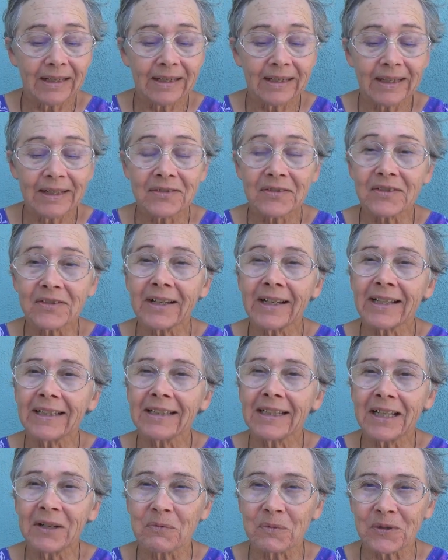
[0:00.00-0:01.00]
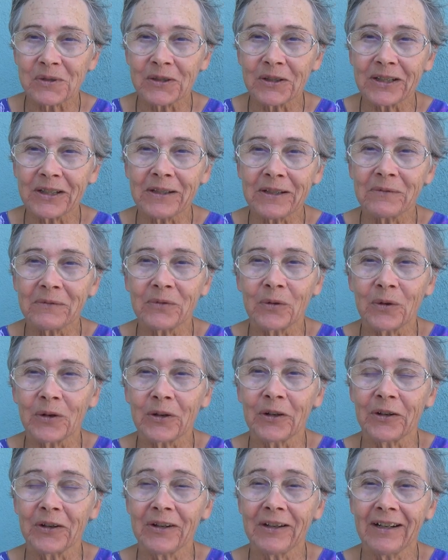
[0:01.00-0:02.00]
He's saying he was looking for
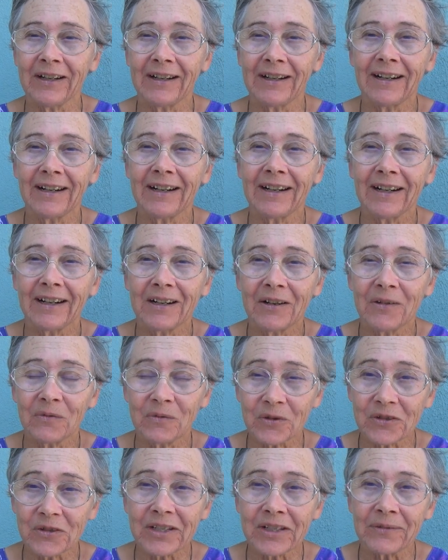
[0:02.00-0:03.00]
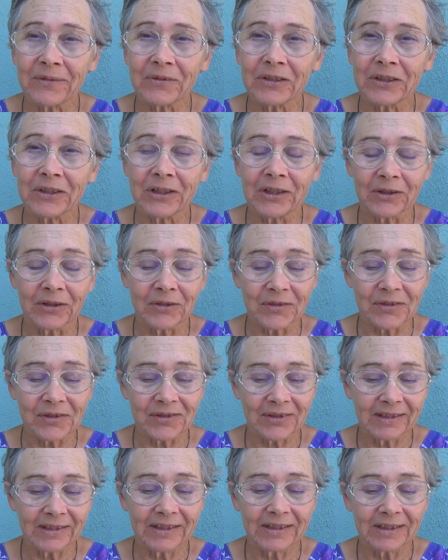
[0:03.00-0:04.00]
her for seven
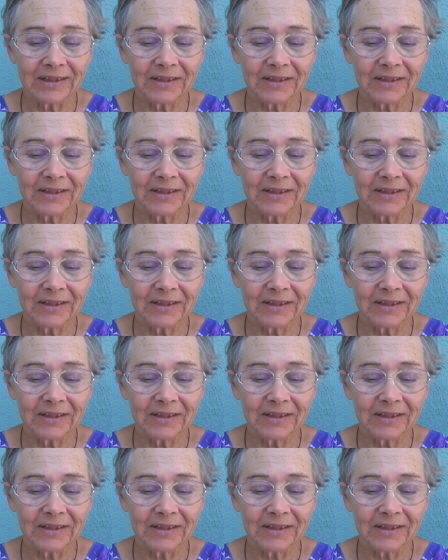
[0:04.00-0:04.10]
years.